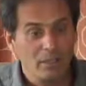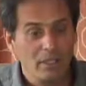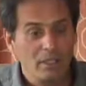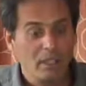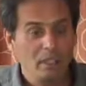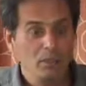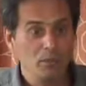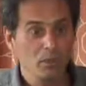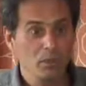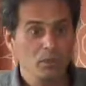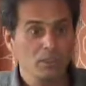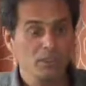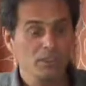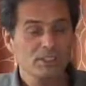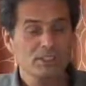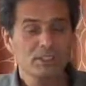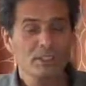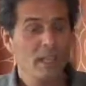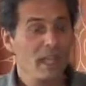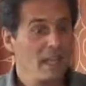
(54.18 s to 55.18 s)
Because we're
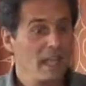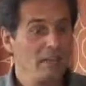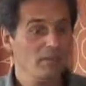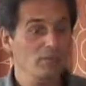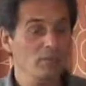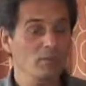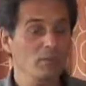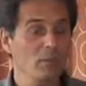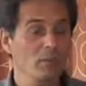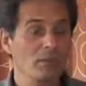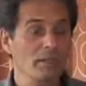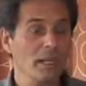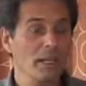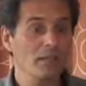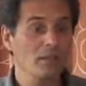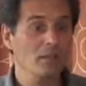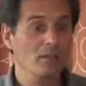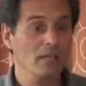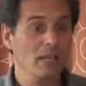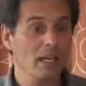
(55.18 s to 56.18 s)
slaves to what we
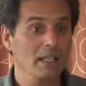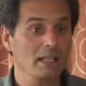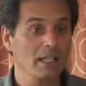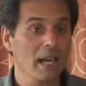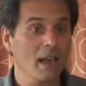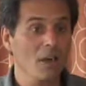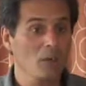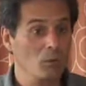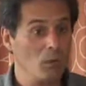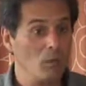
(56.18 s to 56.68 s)
got going on now.